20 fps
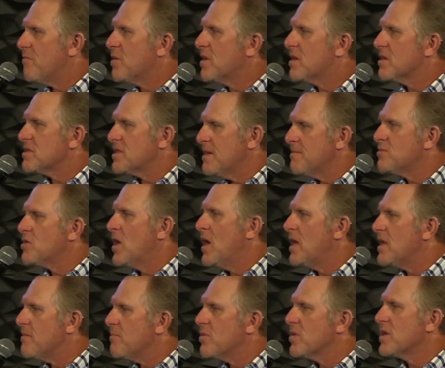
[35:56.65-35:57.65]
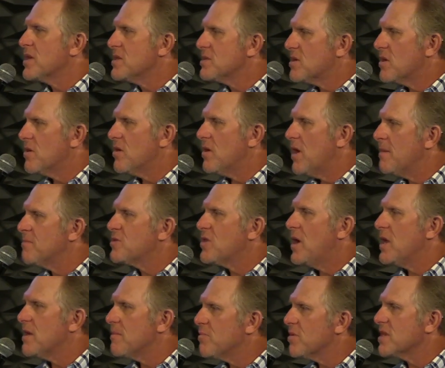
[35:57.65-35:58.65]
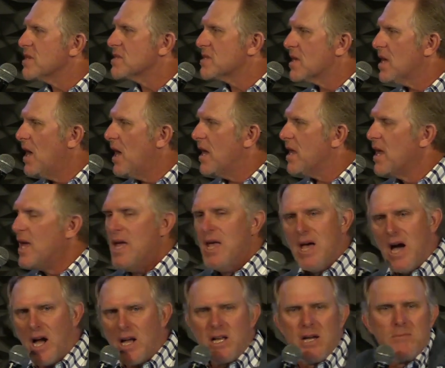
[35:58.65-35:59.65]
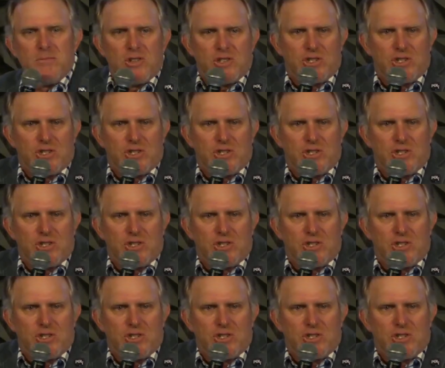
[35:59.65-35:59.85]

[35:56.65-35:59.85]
because I'm trying to please her I'm trying to please God. I come to